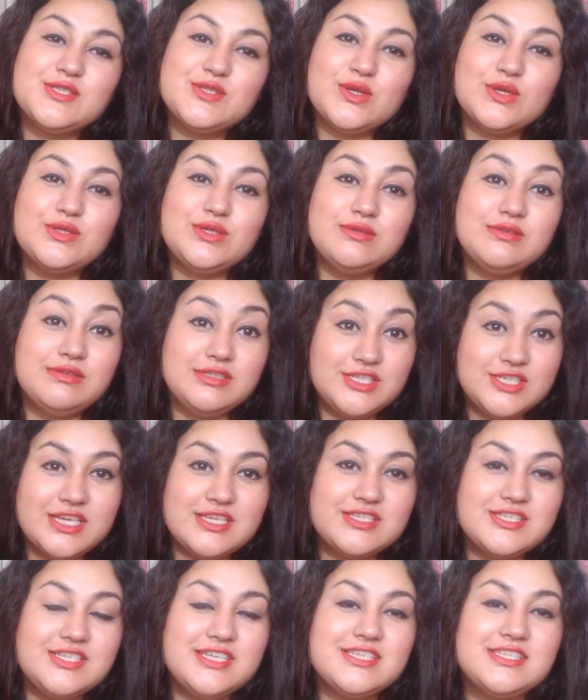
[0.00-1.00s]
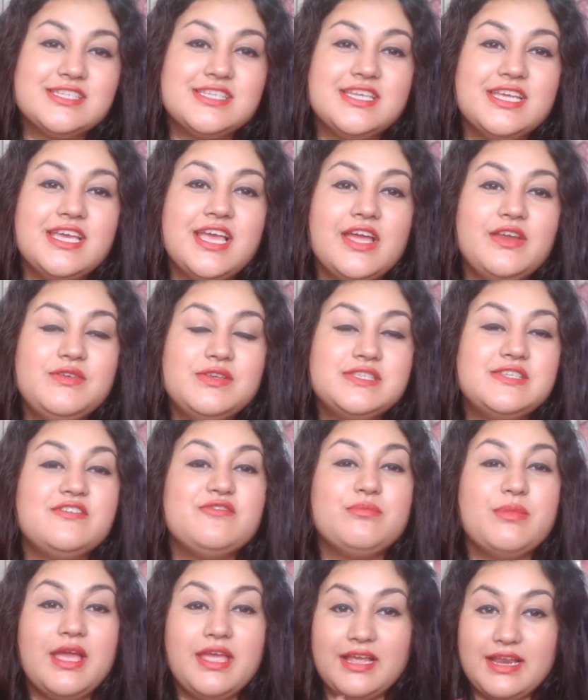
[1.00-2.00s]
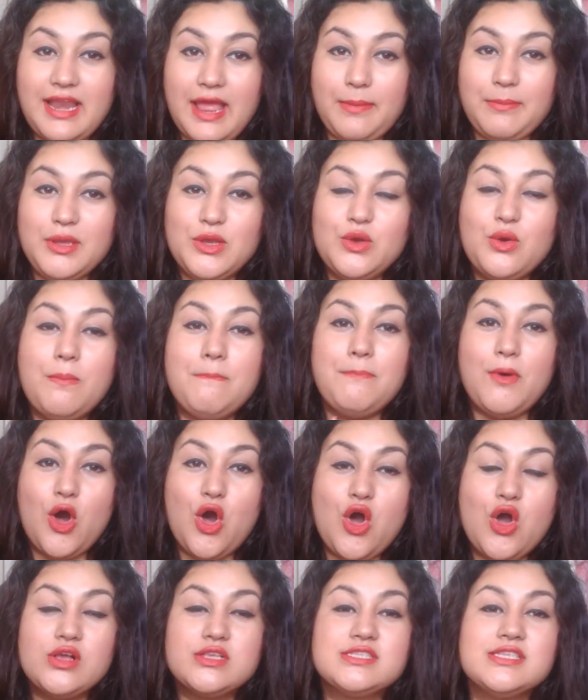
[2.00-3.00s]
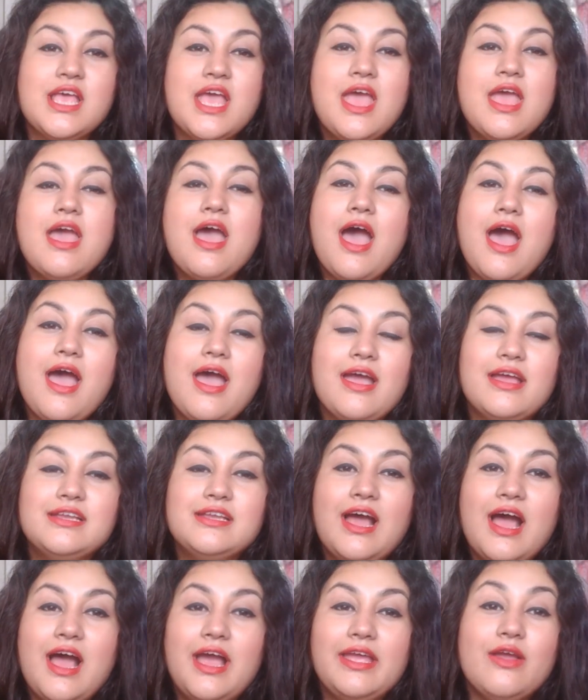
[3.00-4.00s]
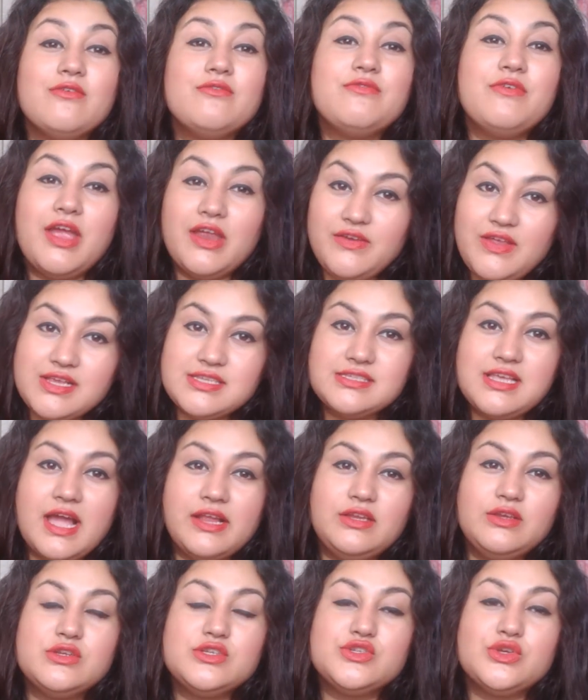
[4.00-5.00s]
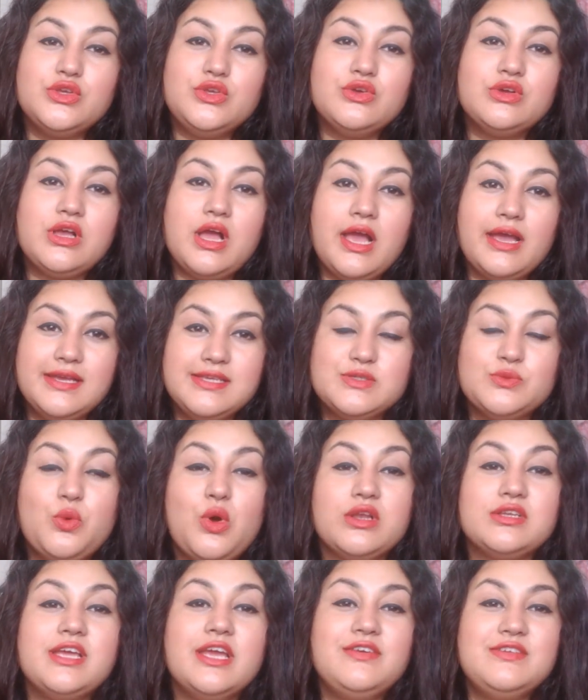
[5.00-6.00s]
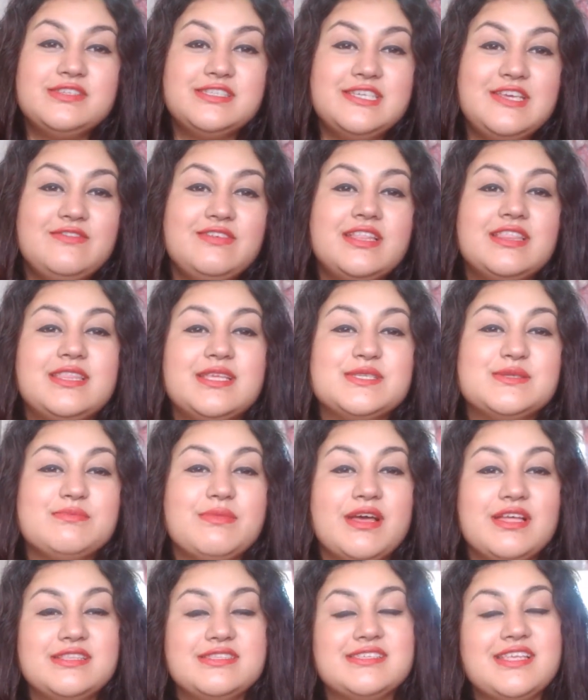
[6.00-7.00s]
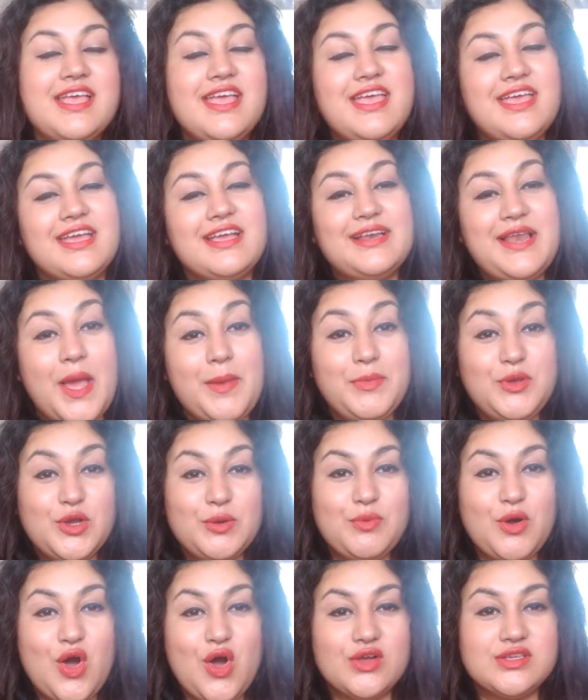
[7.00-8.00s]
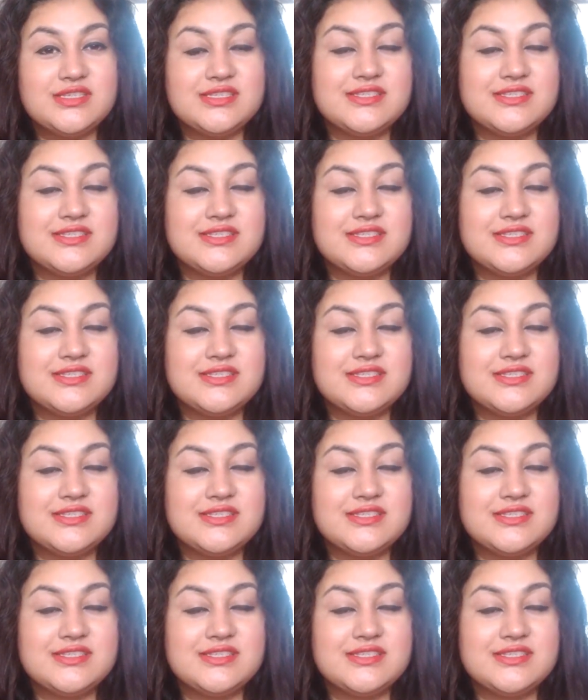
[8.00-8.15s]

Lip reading: So just yesterday I received my glamego box and I am very excited to show you guys what I received in this month's glamego box.